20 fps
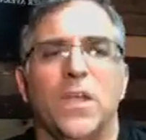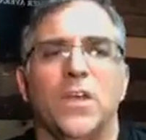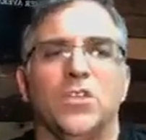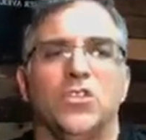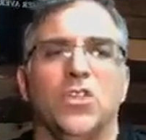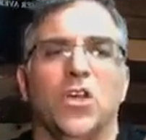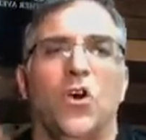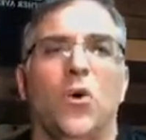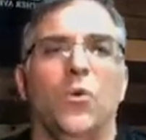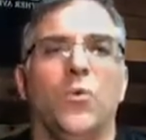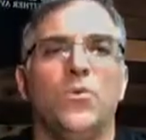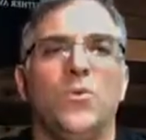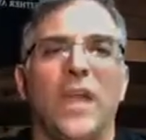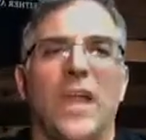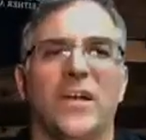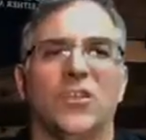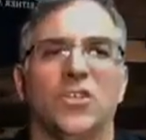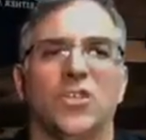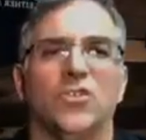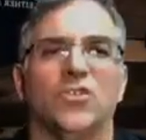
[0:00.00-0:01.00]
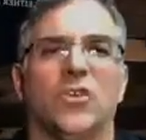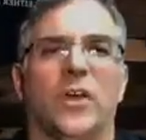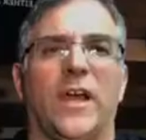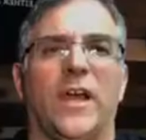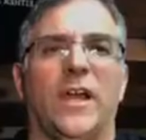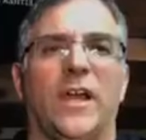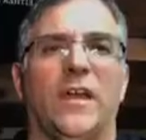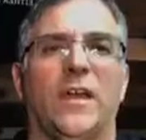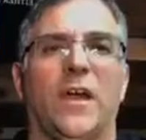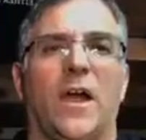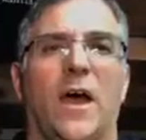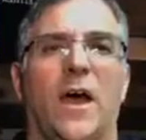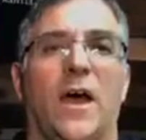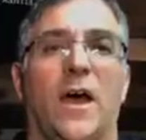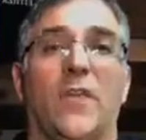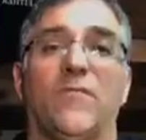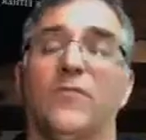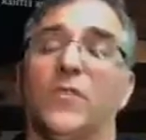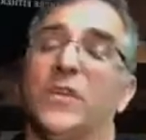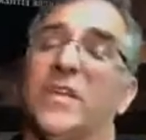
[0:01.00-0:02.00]
So there's your training
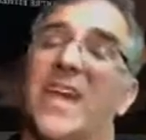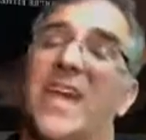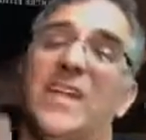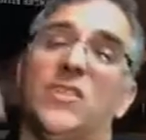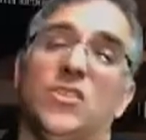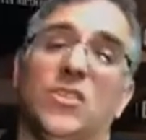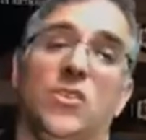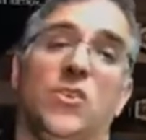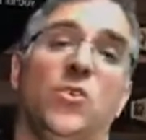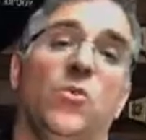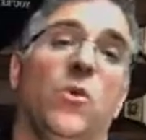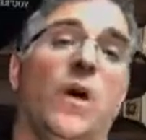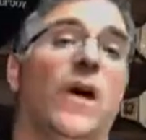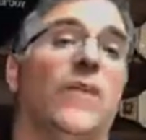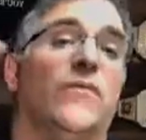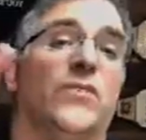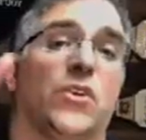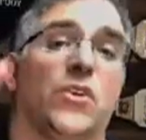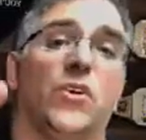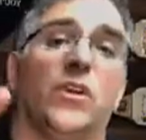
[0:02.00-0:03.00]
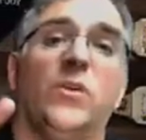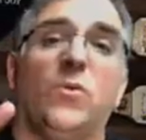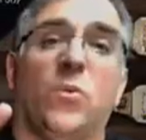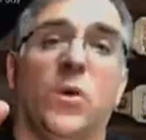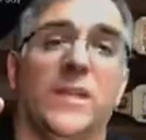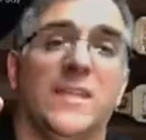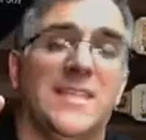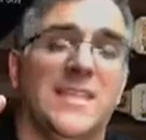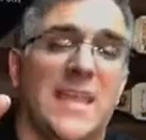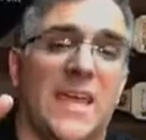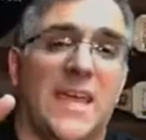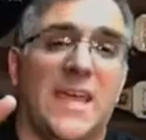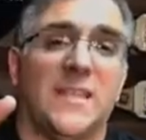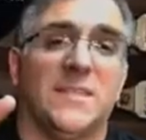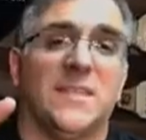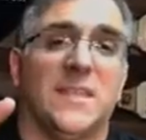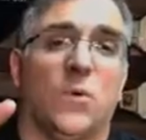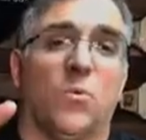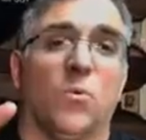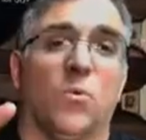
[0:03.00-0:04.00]
for day 2 of 31
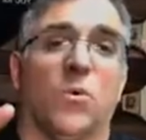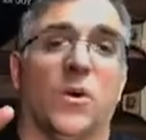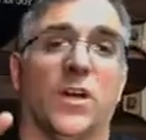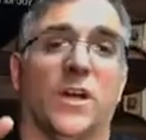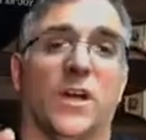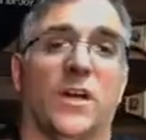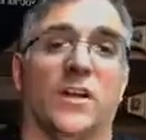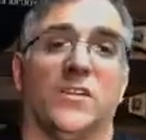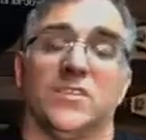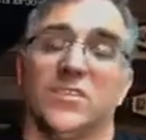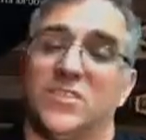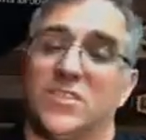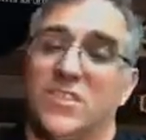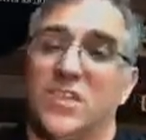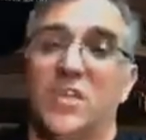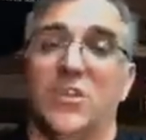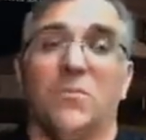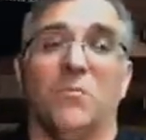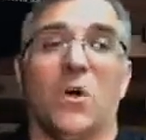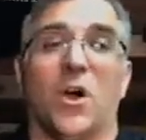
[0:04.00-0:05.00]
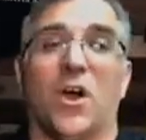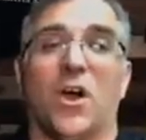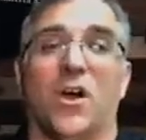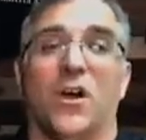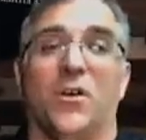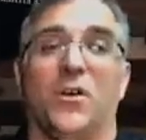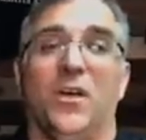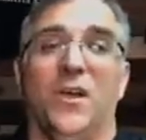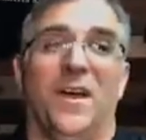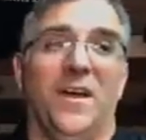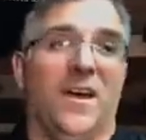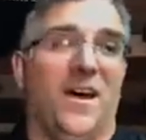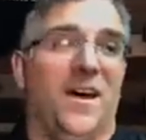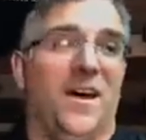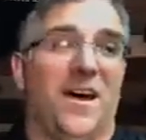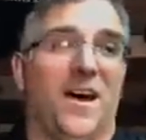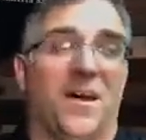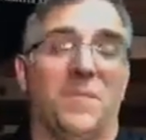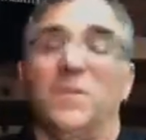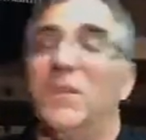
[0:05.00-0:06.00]
days that we're working on. I'll see you tomorrow.
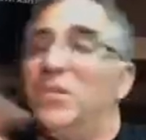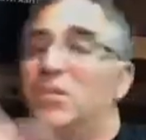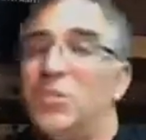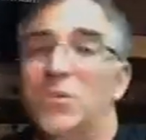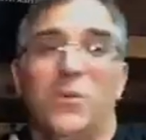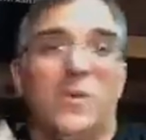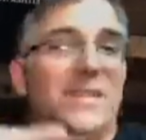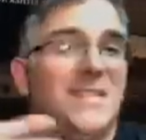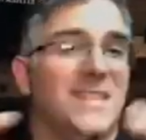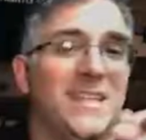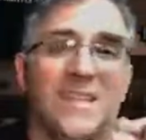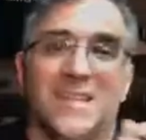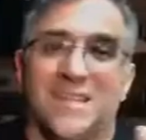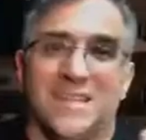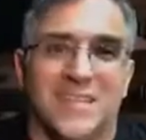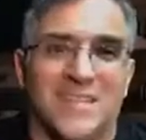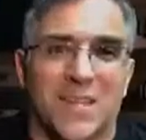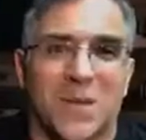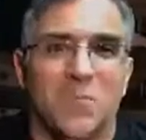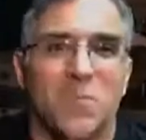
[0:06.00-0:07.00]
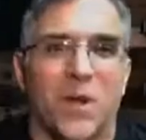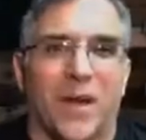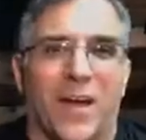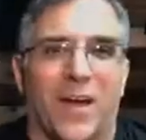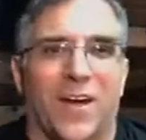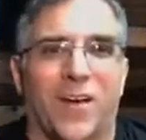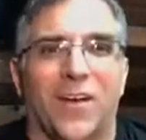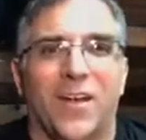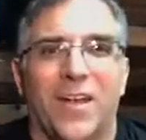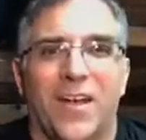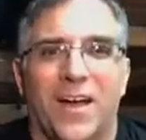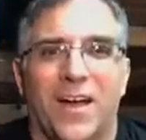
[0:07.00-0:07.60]
I'm going to squeeze it in somewhere